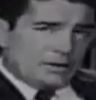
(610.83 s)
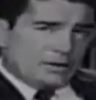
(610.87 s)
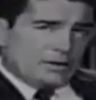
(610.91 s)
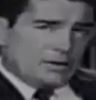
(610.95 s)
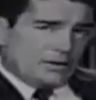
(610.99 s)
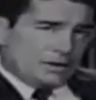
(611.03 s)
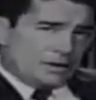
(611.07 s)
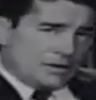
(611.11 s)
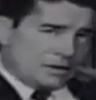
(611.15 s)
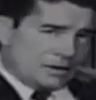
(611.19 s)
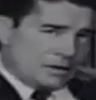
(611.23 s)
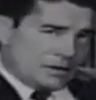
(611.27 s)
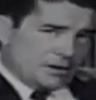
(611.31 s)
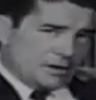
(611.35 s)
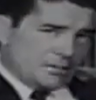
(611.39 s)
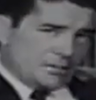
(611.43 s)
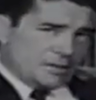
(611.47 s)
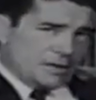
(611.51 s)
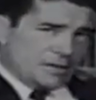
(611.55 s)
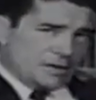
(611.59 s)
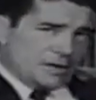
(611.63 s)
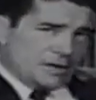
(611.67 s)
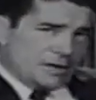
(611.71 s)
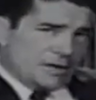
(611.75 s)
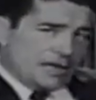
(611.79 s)
The system
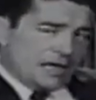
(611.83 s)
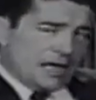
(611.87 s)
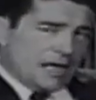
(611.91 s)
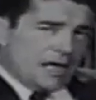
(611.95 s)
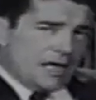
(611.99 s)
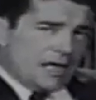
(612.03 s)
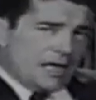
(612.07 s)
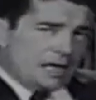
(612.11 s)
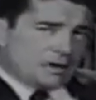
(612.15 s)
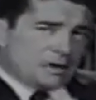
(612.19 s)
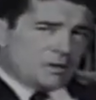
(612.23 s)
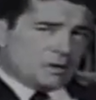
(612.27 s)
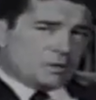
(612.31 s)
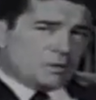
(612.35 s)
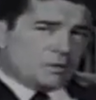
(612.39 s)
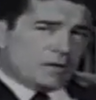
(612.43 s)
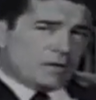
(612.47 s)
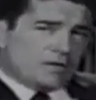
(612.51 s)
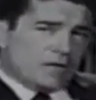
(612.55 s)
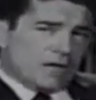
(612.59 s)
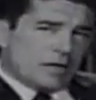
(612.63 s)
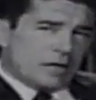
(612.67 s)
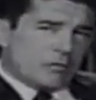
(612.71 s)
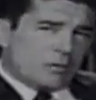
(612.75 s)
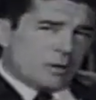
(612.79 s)
was designed to
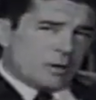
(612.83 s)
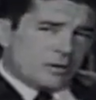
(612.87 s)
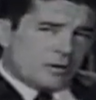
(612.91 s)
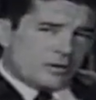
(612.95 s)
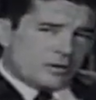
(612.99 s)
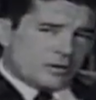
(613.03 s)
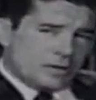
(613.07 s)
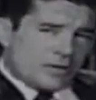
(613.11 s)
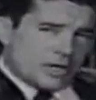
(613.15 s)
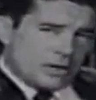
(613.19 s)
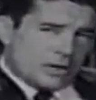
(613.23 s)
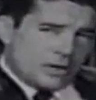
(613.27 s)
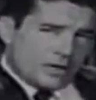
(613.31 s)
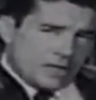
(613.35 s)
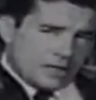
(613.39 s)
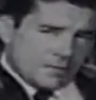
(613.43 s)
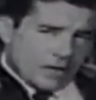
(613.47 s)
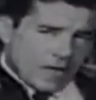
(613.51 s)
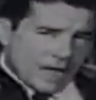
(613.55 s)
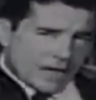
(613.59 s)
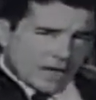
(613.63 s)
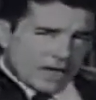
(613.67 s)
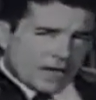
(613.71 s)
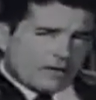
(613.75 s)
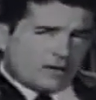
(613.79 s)
prevent both tyranny
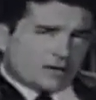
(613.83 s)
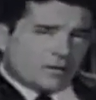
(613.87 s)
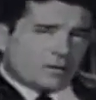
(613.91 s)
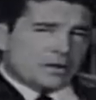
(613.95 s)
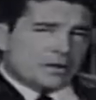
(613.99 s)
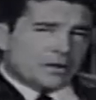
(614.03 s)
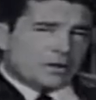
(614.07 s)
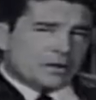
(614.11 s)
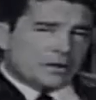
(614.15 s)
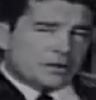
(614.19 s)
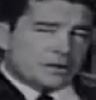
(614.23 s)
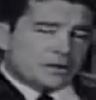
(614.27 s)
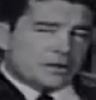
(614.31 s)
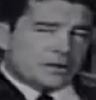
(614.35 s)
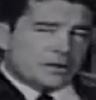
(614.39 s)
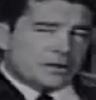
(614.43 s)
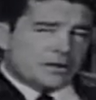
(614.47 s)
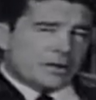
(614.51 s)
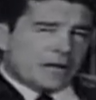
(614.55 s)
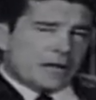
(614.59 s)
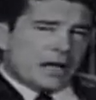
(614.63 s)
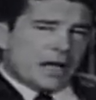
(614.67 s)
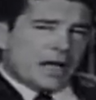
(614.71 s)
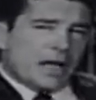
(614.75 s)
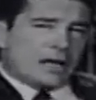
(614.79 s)
by government
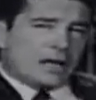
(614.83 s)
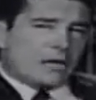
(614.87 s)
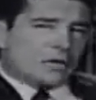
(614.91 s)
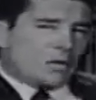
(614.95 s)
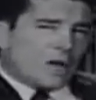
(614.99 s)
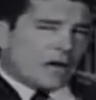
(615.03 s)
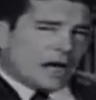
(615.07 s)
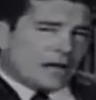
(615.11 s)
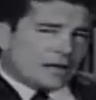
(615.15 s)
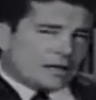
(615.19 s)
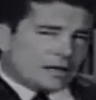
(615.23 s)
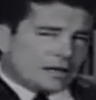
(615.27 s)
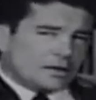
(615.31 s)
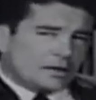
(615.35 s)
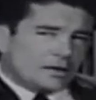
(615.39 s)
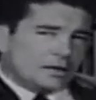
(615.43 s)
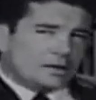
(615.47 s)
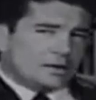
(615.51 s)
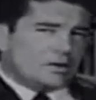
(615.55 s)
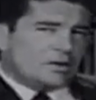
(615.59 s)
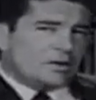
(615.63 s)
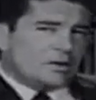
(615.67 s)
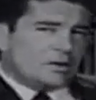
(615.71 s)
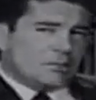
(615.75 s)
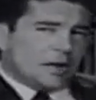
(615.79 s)
and
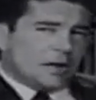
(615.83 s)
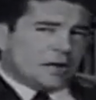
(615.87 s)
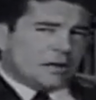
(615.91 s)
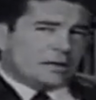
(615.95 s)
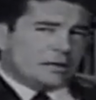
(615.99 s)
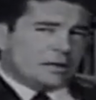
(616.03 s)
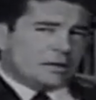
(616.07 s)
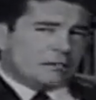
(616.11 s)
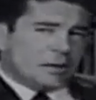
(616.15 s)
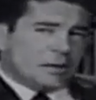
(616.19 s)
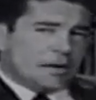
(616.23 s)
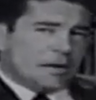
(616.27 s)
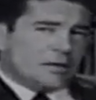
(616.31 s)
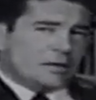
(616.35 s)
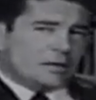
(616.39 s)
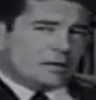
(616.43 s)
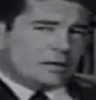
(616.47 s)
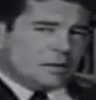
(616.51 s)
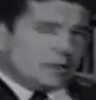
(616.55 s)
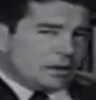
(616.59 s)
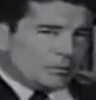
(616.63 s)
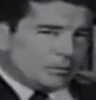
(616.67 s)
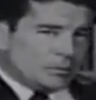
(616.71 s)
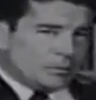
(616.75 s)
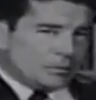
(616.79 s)
reckless rebellion by the
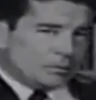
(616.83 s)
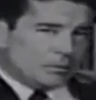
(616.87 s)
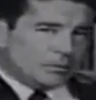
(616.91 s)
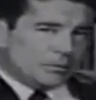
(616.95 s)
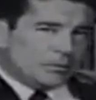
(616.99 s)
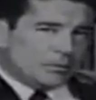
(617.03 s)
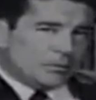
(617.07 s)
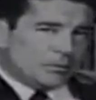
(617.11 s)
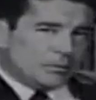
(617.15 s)
people.